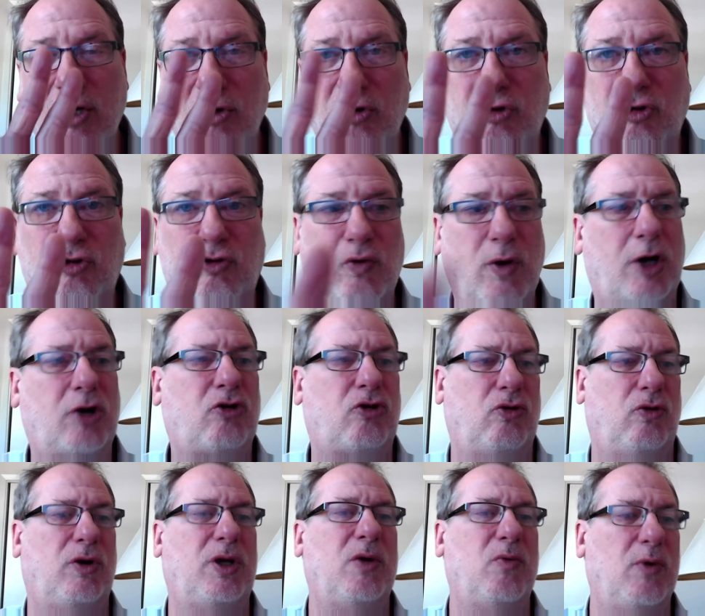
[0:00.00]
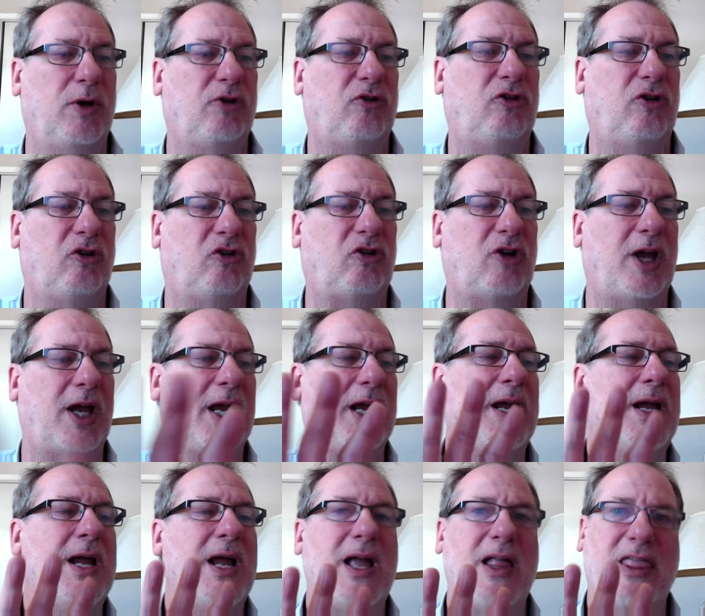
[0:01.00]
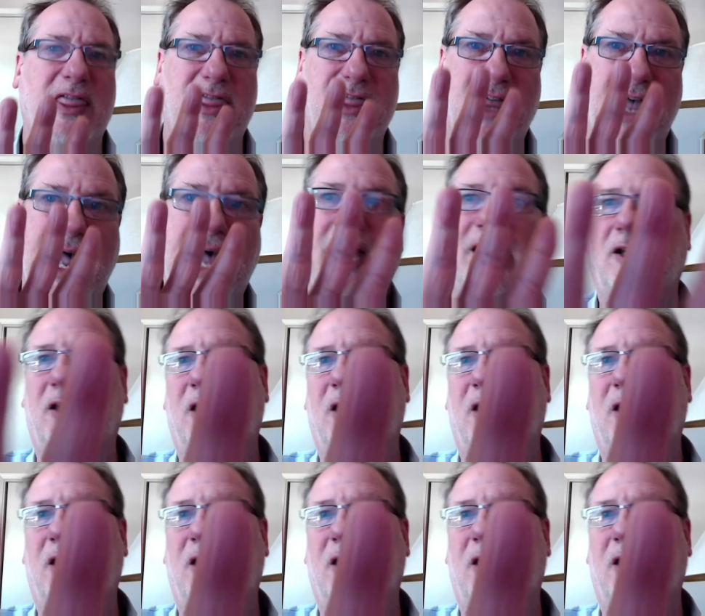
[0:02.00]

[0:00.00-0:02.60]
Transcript: structure, he wants to say, that